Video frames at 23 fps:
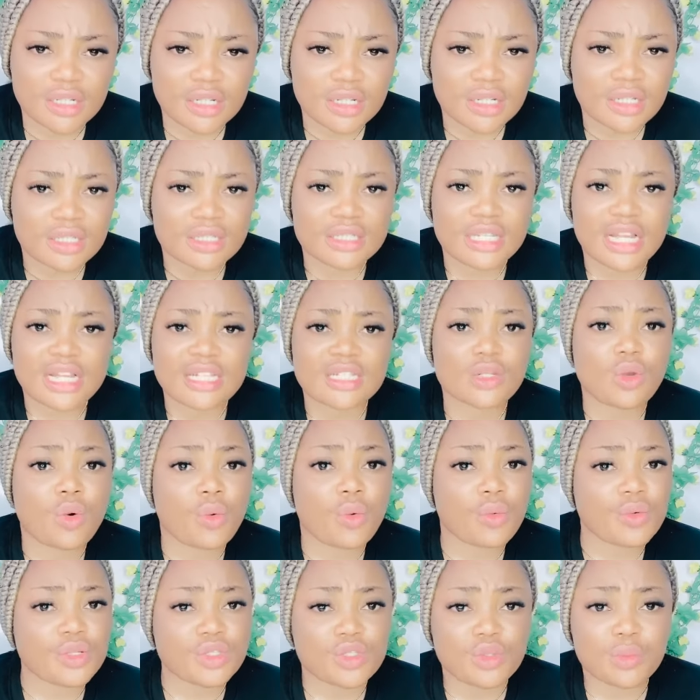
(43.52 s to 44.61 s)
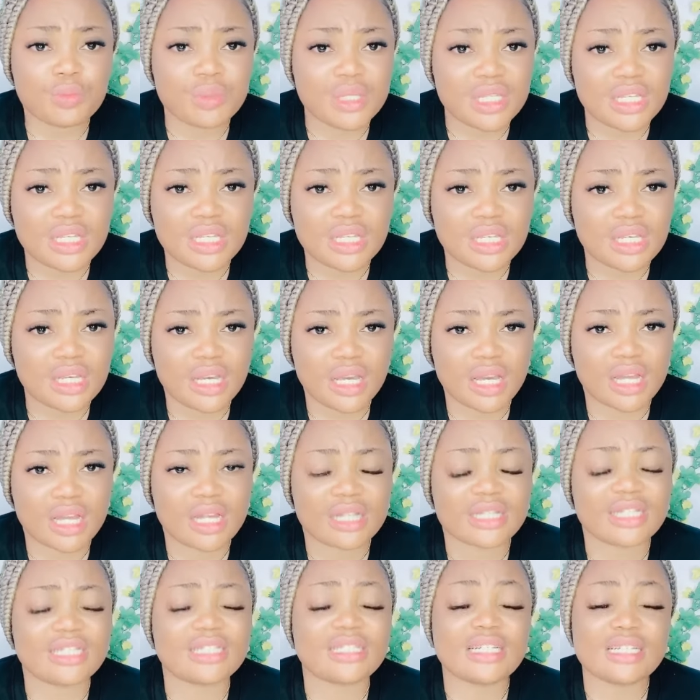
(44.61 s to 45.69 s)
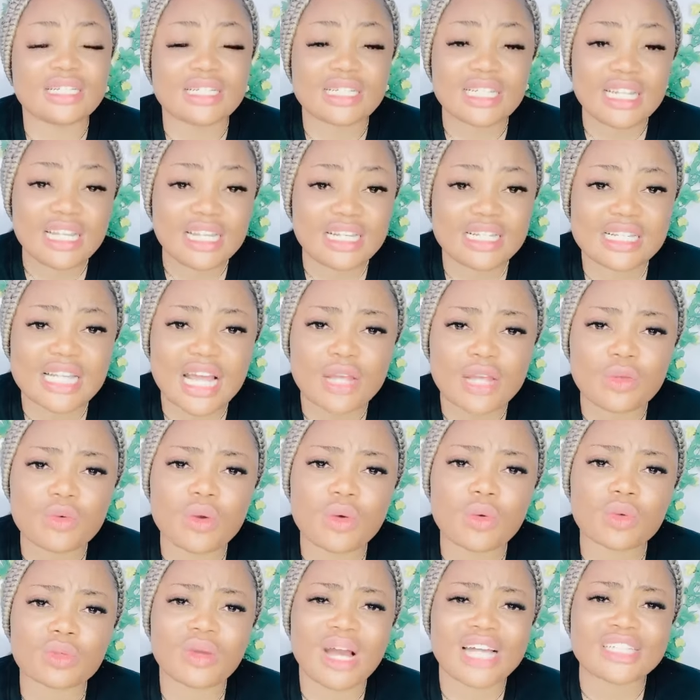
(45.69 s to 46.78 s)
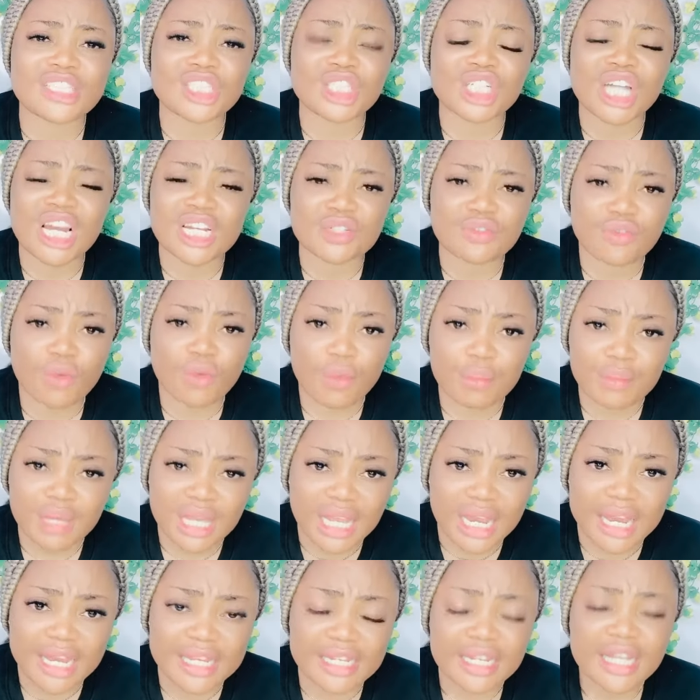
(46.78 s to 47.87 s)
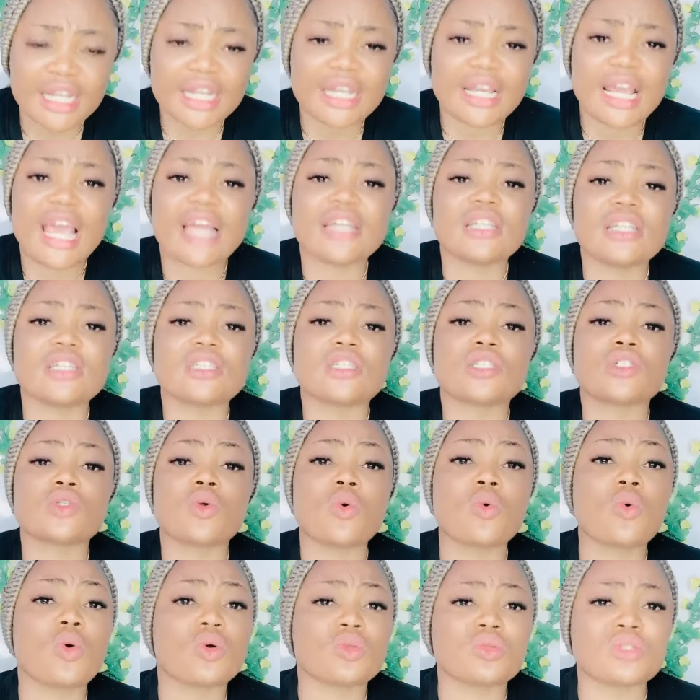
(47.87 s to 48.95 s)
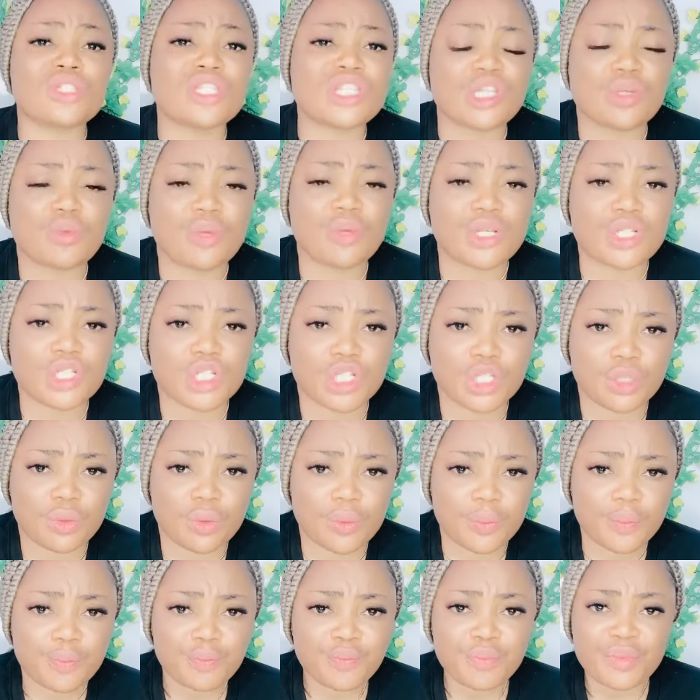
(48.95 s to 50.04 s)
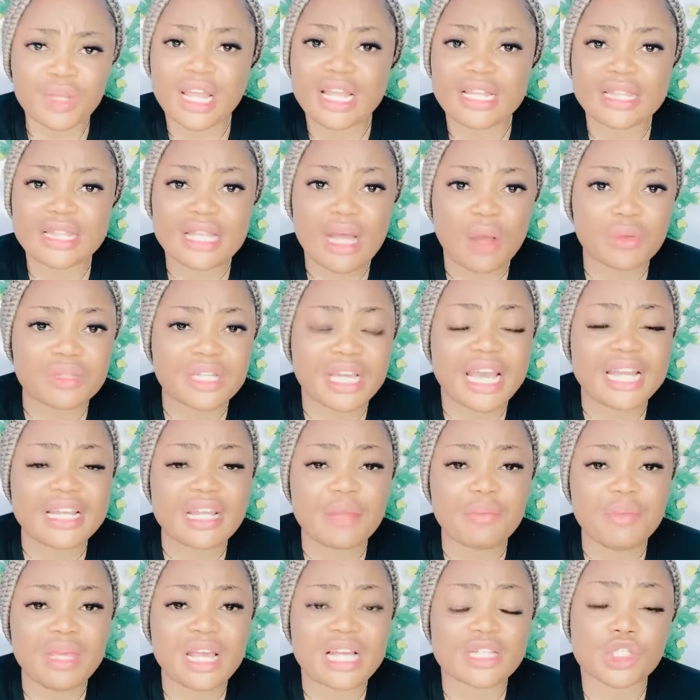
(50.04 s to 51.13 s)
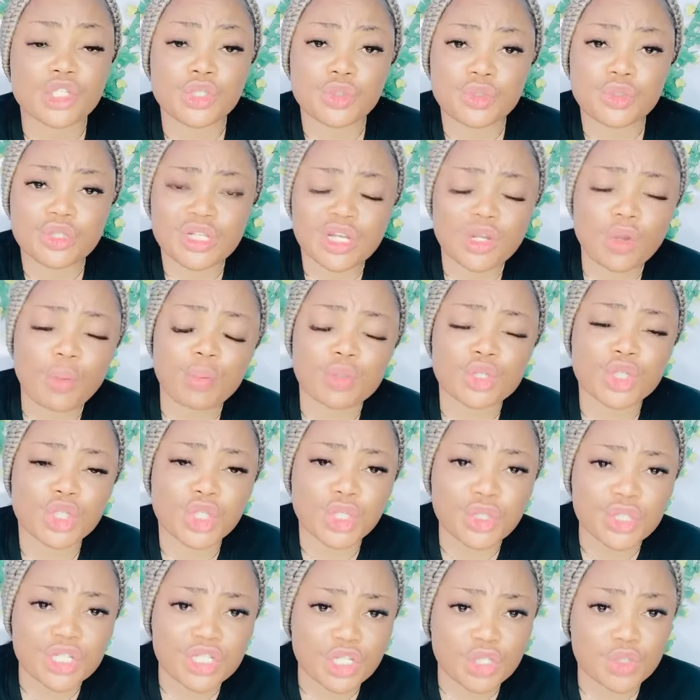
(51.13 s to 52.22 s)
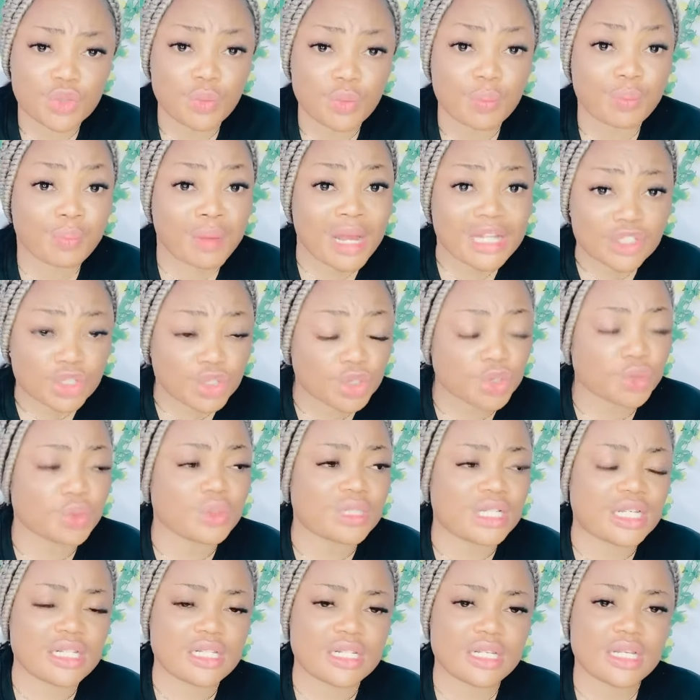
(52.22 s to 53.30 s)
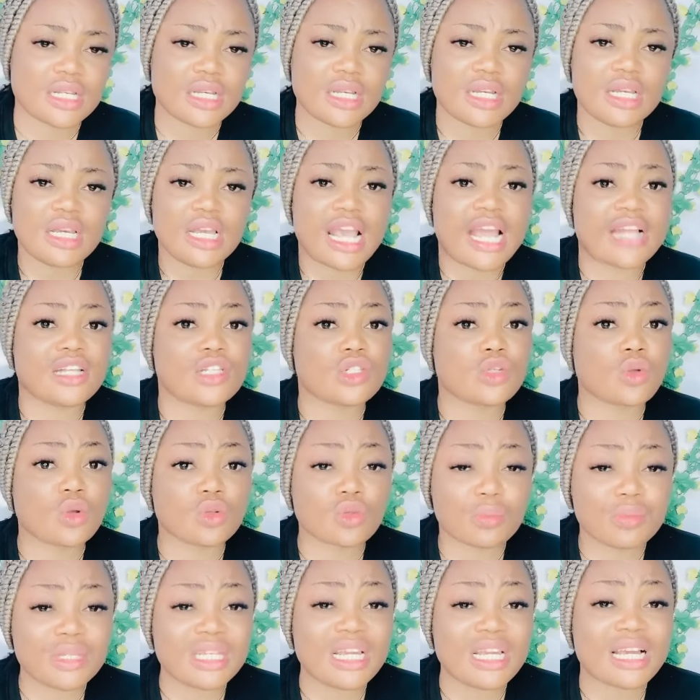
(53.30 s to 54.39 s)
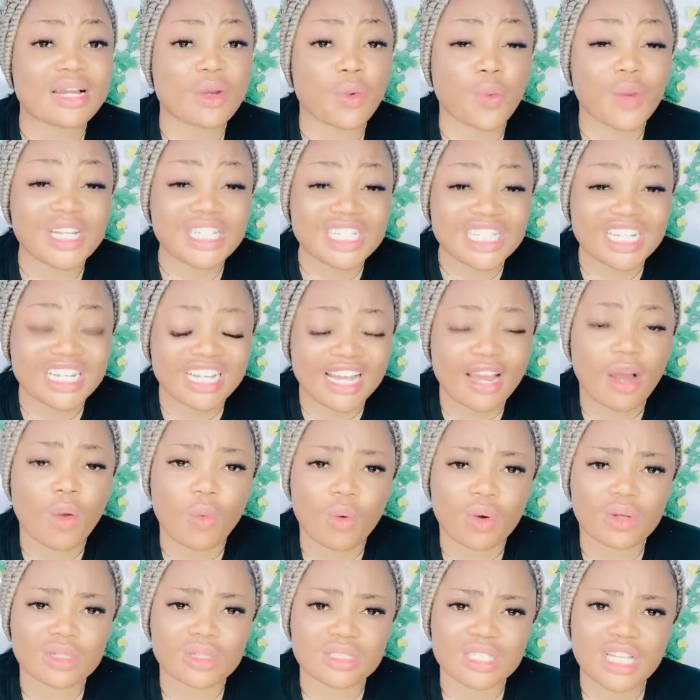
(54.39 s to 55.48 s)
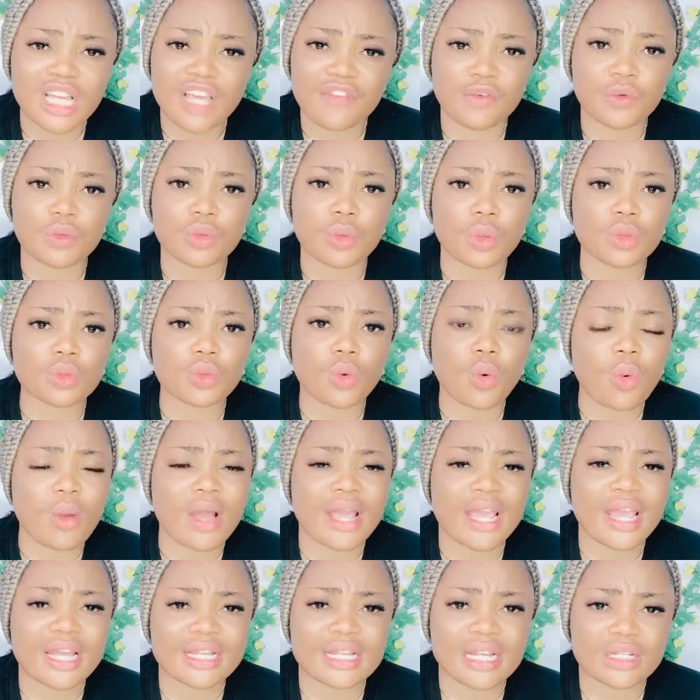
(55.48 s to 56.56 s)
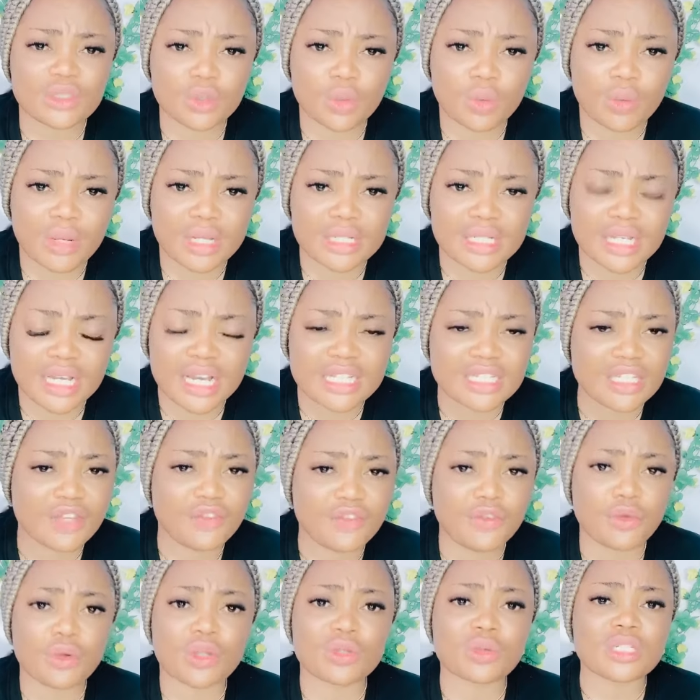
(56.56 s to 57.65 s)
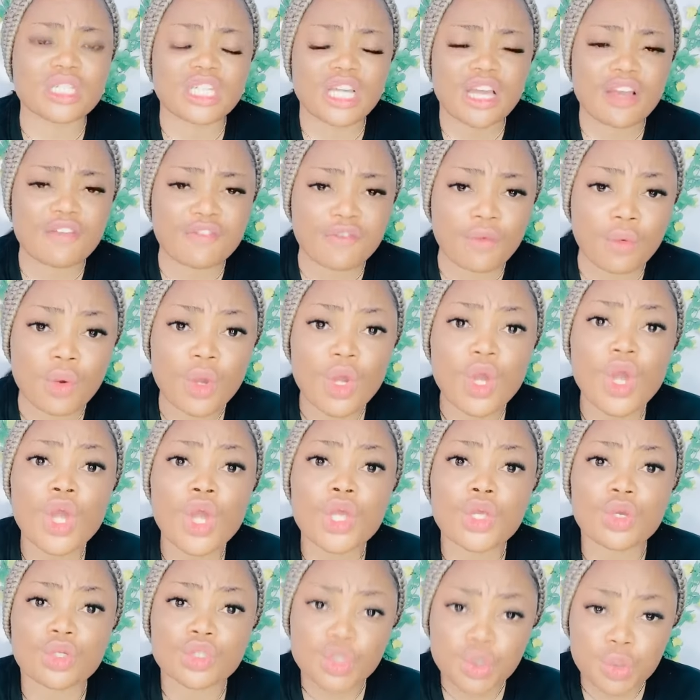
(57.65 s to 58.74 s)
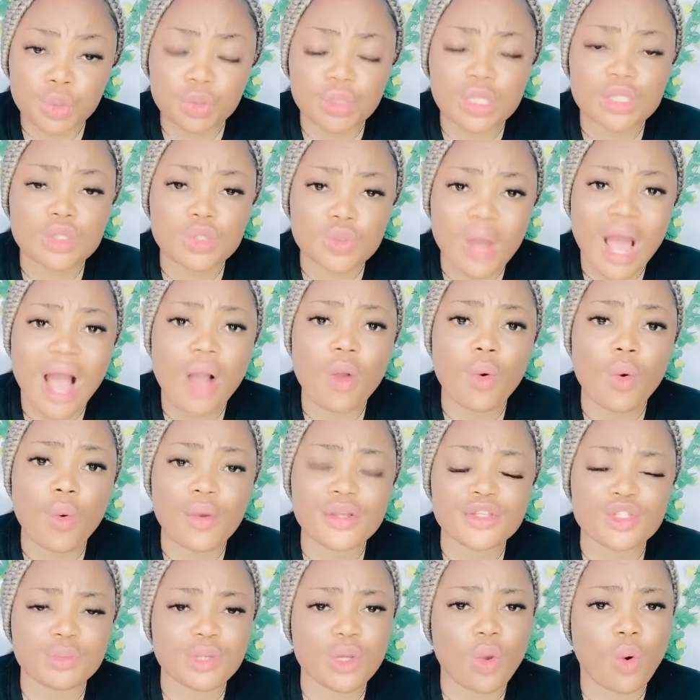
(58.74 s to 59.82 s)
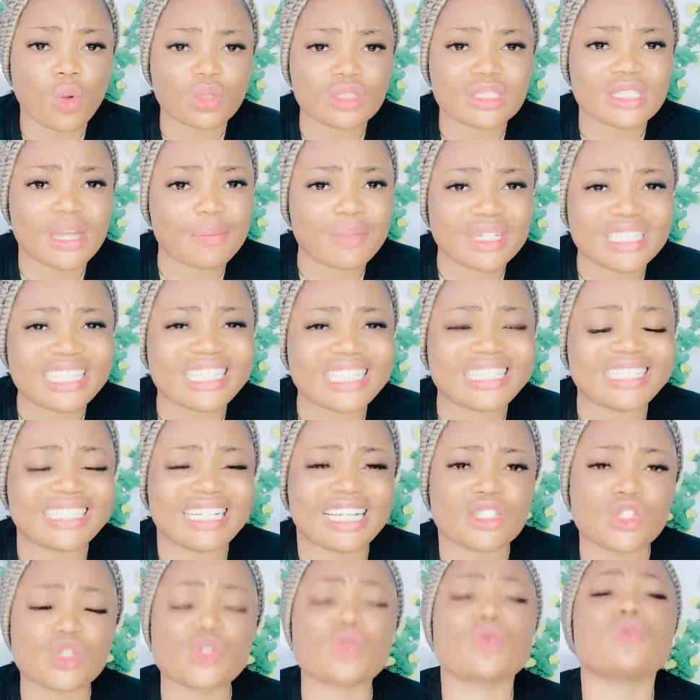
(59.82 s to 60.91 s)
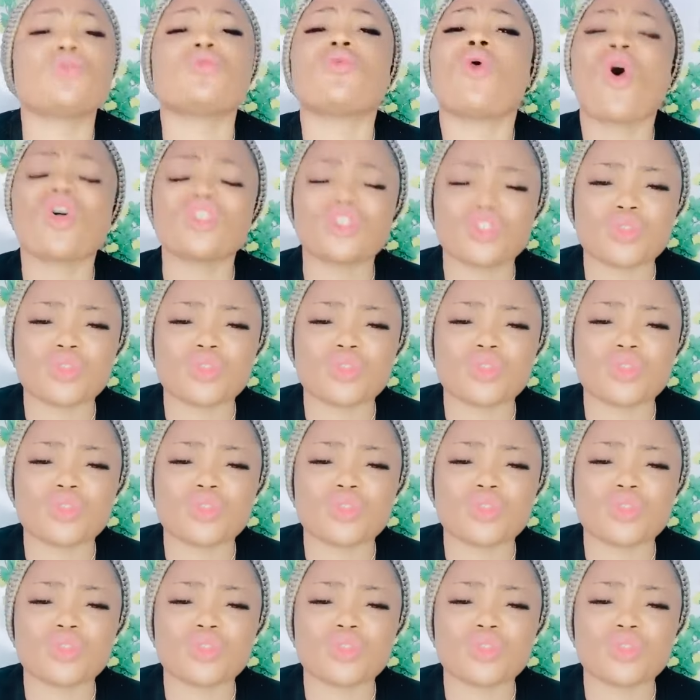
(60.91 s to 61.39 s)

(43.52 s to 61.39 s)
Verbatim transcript: there is going to be a disease that you are going to attract from aid and it's so going to deal with you and now the enemy has used an opportunity to pass through this and it's going to be a critical one if you don't go ahead and do it and if you are not careful your children too are going to be contaminated so you ought to